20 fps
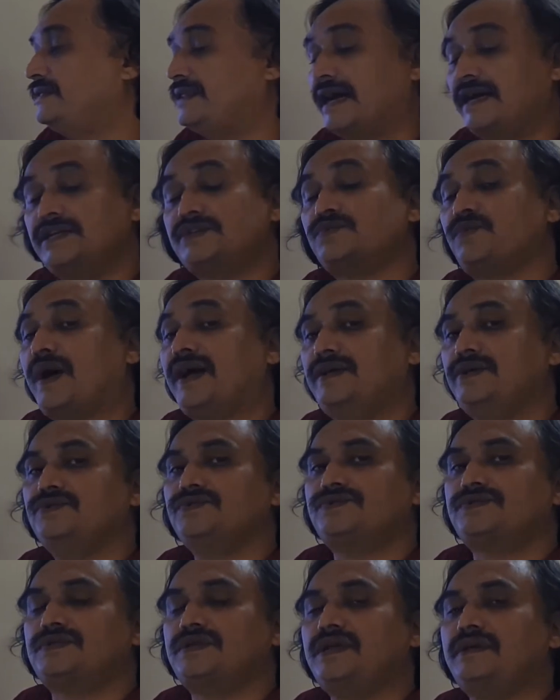that is why you
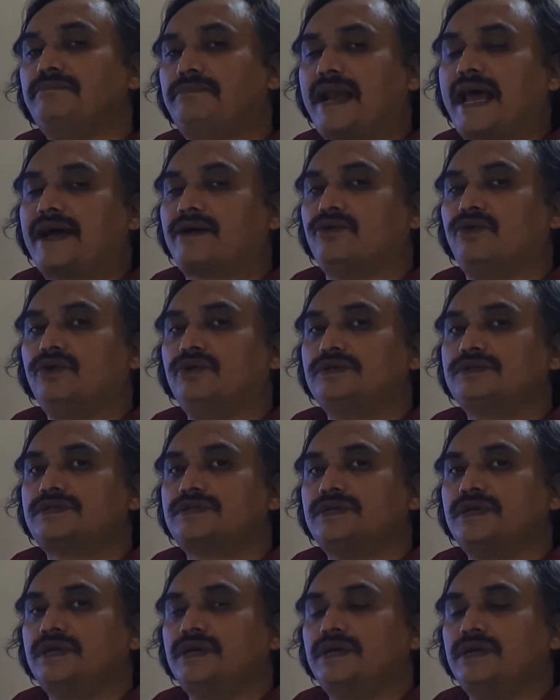see black
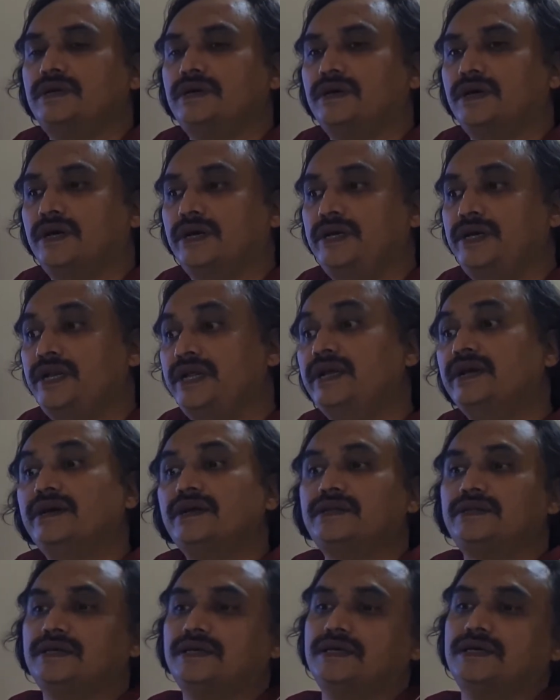holes
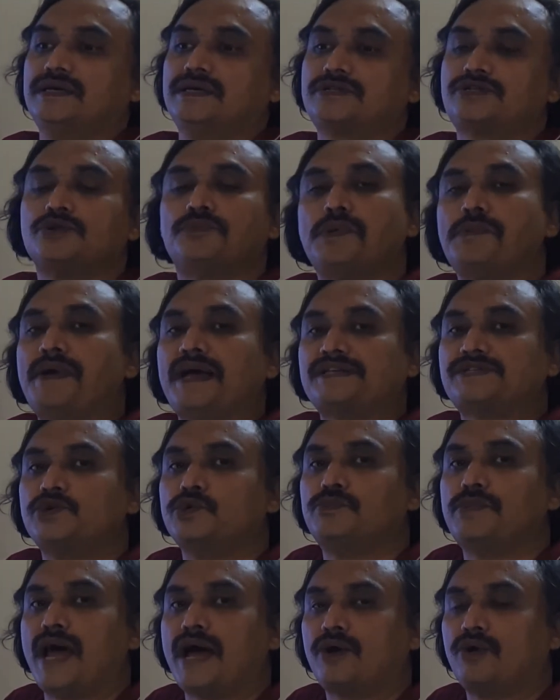near the
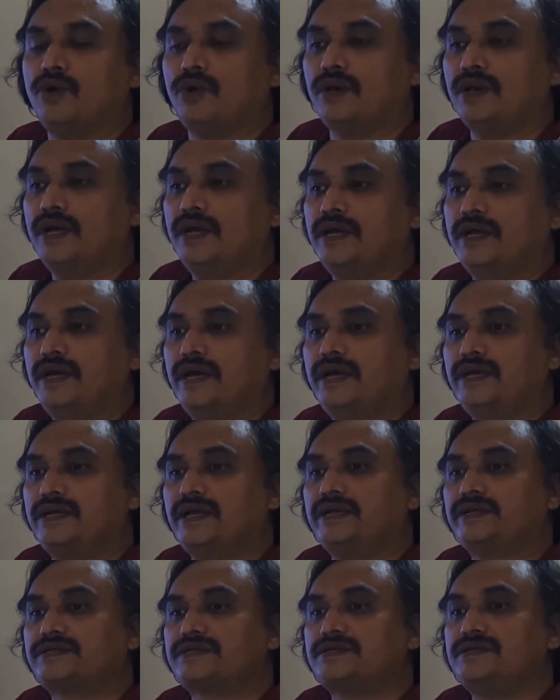supermassive black hole.
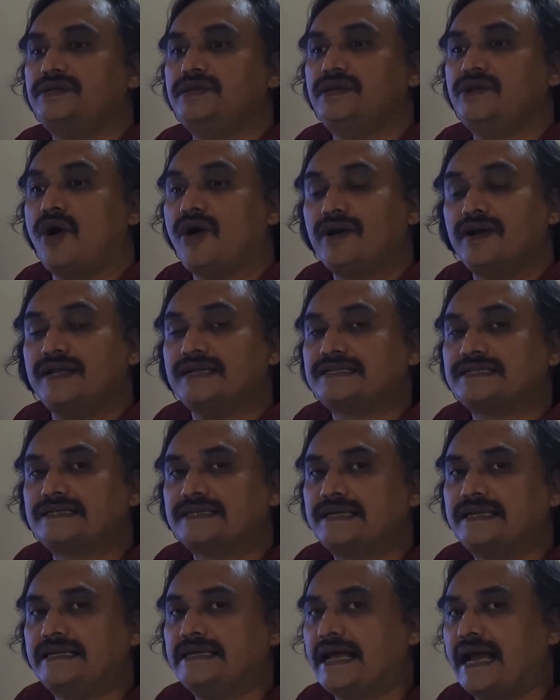It's not
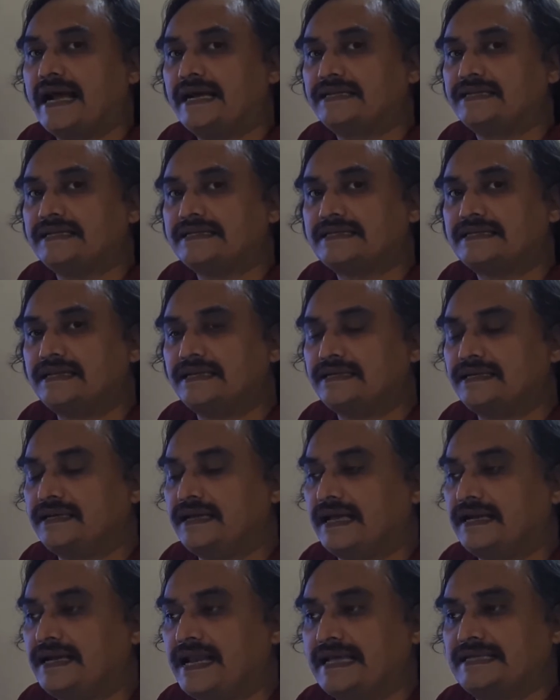necessarily at
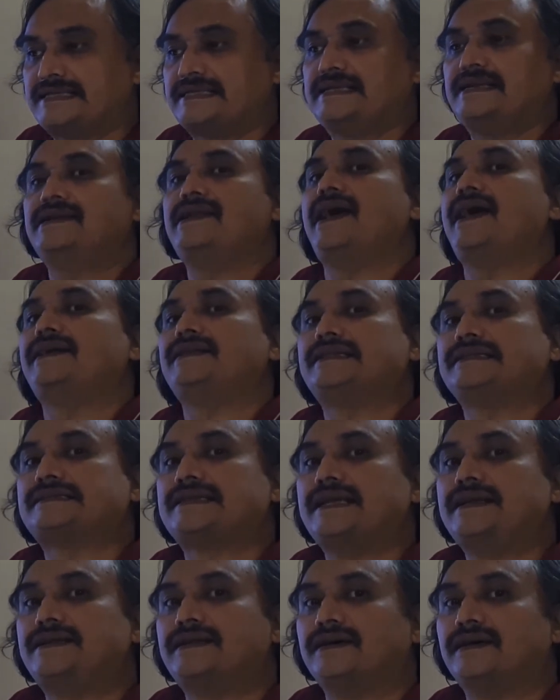the
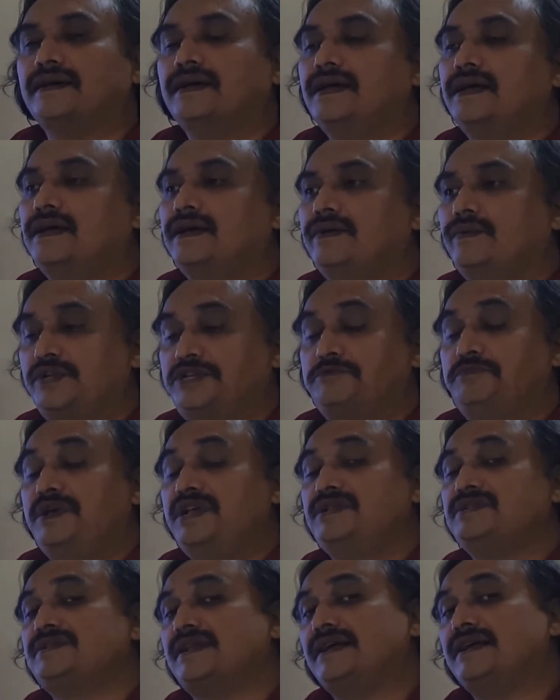center, which
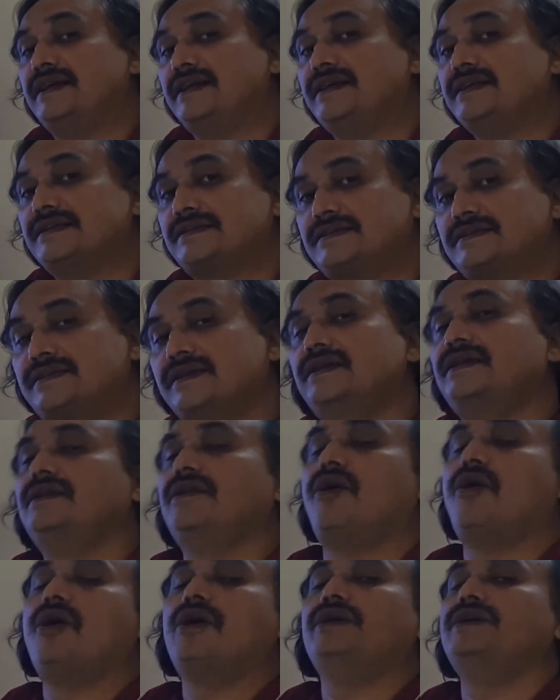means that it is
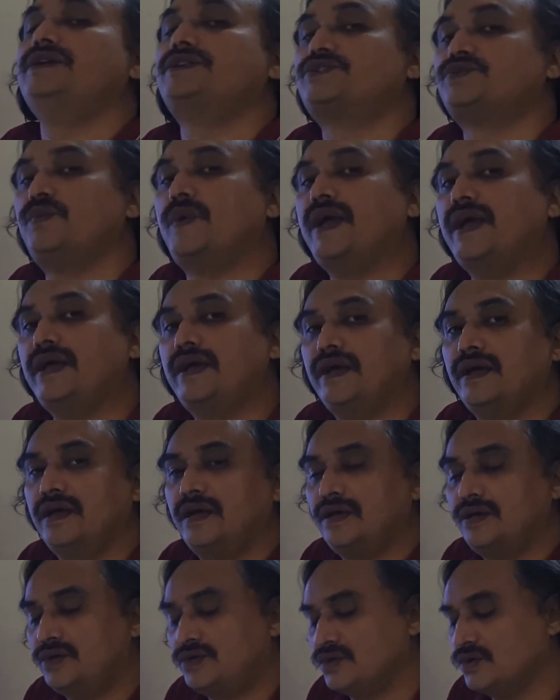still on its
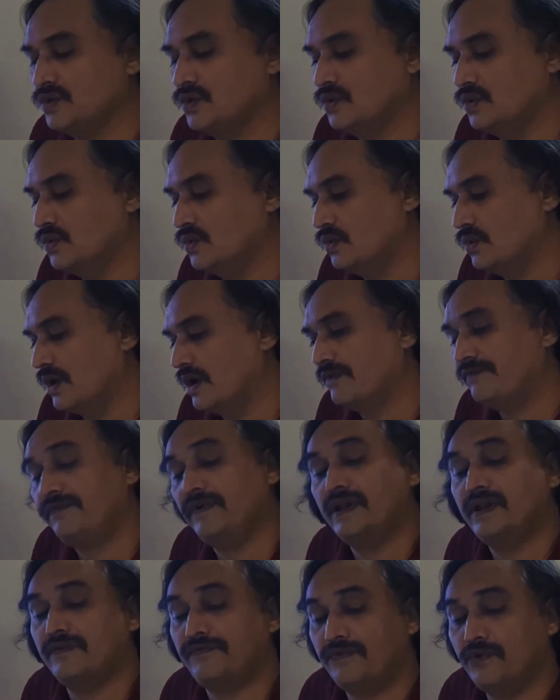way to,
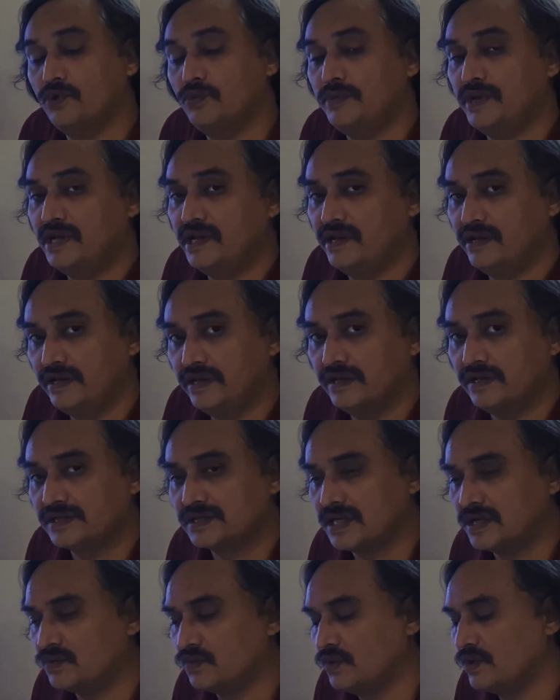in a few million
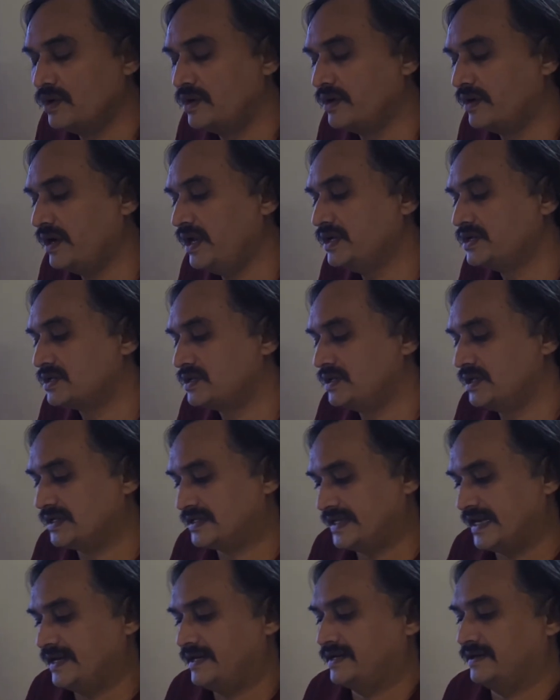years, it would reach the
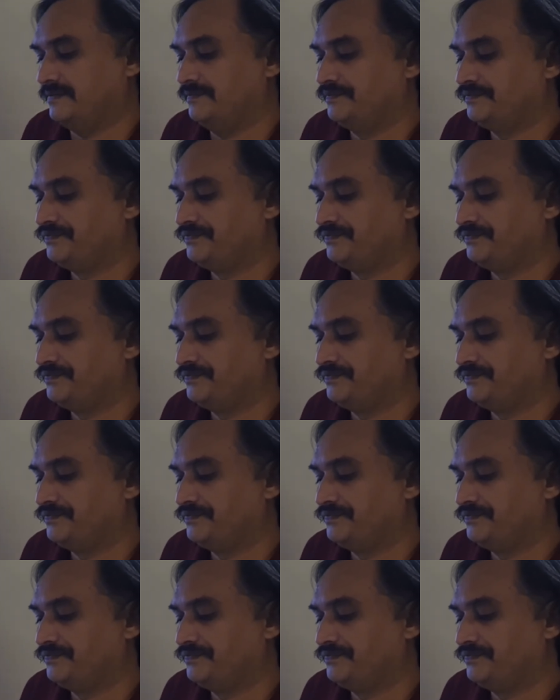center.